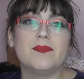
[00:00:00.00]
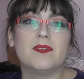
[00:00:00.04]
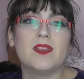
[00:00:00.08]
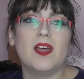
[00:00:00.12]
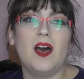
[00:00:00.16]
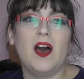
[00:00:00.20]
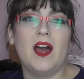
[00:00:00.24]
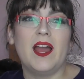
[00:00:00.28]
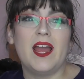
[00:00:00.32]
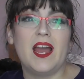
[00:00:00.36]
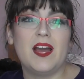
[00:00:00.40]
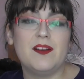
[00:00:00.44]

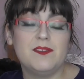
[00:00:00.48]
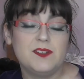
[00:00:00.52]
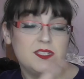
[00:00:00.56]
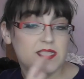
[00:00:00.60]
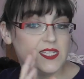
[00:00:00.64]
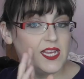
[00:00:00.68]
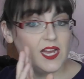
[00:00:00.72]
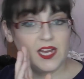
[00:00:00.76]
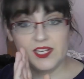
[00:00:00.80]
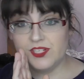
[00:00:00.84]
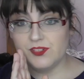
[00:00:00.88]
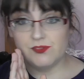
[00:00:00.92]
I have to
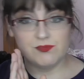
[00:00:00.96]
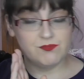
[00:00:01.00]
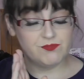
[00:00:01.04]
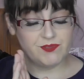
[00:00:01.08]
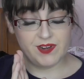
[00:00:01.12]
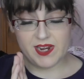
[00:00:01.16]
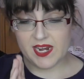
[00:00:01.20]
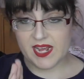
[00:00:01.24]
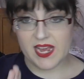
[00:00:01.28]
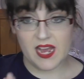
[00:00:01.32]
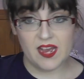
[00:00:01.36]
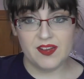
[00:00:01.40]
say I don't
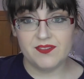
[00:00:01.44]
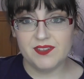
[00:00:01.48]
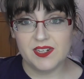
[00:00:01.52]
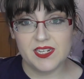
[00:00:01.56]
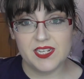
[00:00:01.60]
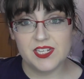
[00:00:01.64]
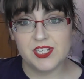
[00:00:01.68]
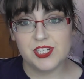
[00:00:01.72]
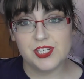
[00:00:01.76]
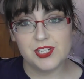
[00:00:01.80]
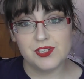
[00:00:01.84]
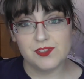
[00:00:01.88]
really have
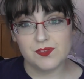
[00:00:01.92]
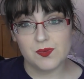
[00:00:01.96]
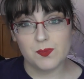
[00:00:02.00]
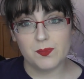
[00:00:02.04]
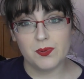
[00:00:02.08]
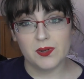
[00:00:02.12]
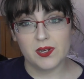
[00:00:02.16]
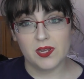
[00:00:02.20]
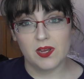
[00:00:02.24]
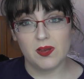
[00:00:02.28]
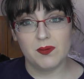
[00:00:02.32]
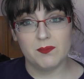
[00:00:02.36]
any issues with
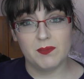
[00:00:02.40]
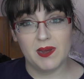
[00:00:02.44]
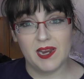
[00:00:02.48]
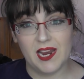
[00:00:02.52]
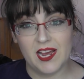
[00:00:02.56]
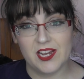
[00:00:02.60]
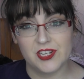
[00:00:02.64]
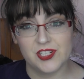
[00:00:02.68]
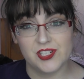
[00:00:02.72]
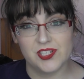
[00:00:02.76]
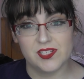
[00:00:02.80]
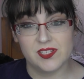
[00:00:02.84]
putting on my
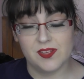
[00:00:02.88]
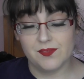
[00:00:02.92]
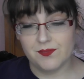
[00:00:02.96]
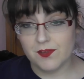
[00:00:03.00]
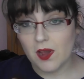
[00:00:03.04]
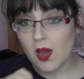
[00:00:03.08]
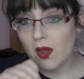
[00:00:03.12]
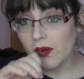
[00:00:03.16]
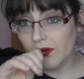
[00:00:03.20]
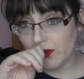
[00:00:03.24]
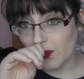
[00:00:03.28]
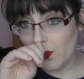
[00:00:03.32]
lashes. I've
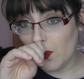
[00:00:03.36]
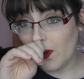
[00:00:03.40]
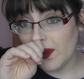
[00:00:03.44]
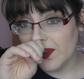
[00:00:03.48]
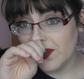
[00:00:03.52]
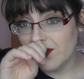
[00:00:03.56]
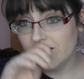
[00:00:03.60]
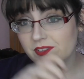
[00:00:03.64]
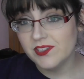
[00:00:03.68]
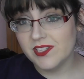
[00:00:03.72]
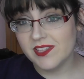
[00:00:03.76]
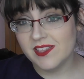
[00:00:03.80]
gotten quite
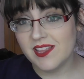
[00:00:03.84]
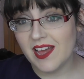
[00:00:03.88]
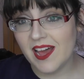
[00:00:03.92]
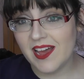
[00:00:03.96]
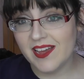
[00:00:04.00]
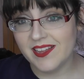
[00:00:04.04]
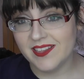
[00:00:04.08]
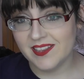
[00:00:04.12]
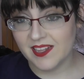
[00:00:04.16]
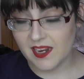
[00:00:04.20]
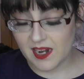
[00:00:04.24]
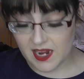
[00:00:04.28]
good at
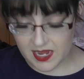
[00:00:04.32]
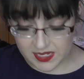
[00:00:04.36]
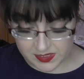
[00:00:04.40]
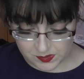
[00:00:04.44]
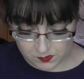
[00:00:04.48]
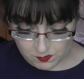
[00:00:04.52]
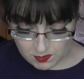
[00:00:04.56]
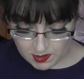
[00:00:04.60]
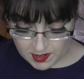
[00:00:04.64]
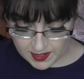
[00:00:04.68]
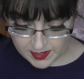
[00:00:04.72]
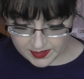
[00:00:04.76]
that in the last
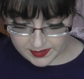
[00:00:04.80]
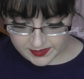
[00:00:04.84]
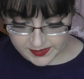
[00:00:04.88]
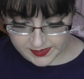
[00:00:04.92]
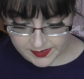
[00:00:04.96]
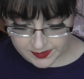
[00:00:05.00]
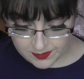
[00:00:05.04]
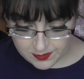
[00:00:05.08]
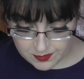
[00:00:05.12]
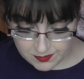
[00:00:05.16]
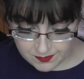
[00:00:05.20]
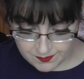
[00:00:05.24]
while,
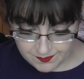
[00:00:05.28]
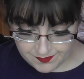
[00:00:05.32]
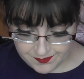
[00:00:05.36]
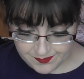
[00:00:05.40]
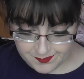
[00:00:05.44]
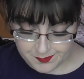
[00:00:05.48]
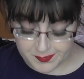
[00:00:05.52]
so...